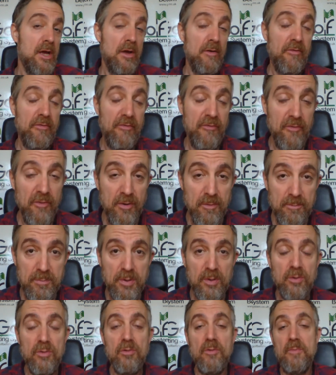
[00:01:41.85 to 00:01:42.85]

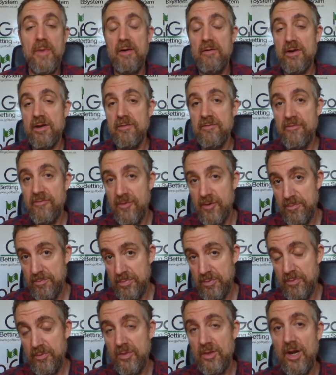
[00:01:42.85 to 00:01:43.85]
football, American
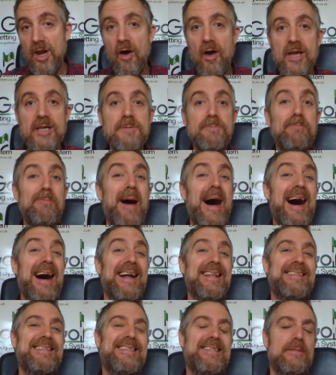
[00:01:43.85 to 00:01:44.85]
football and the likes.
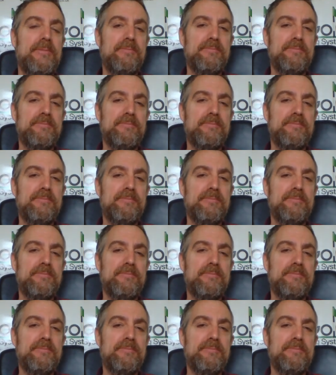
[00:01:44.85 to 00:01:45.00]
But